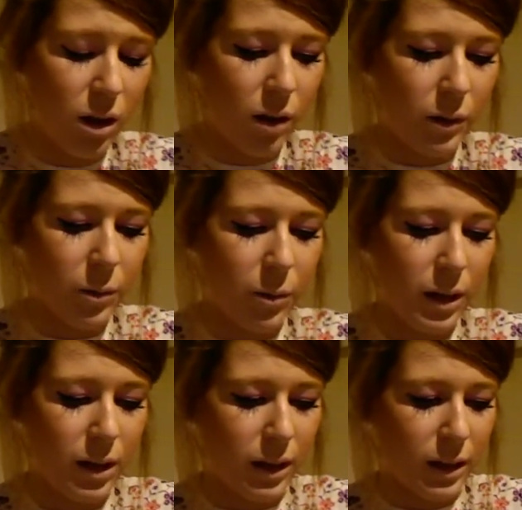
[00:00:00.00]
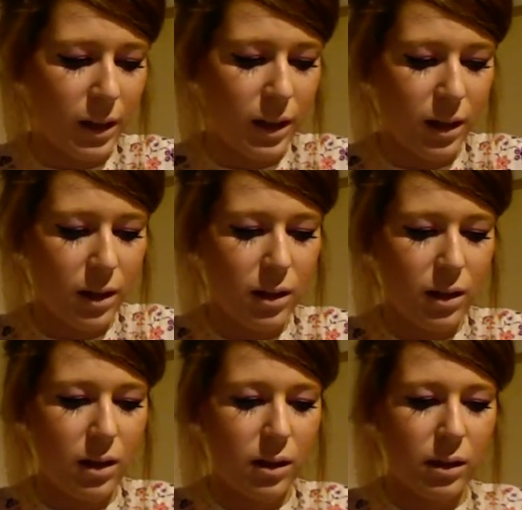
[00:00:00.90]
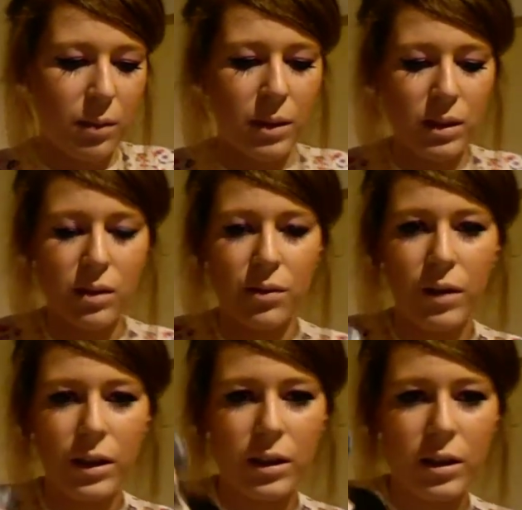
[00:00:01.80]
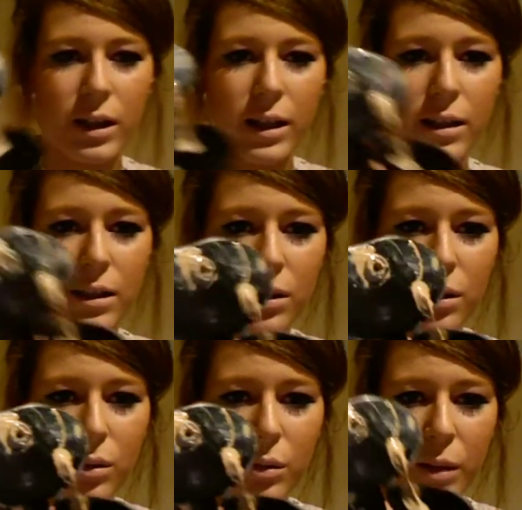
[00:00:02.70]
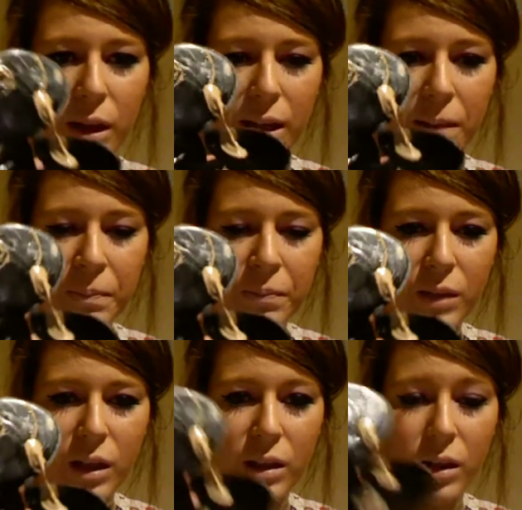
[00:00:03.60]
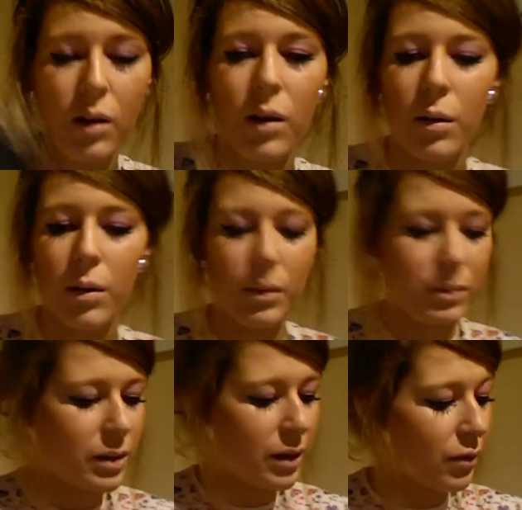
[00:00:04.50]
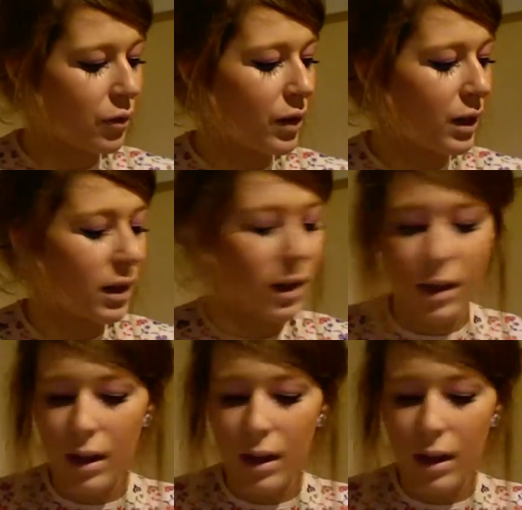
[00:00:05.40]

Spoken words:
was quite lucky because I managed to find a shade that suits me. And oh, another thing,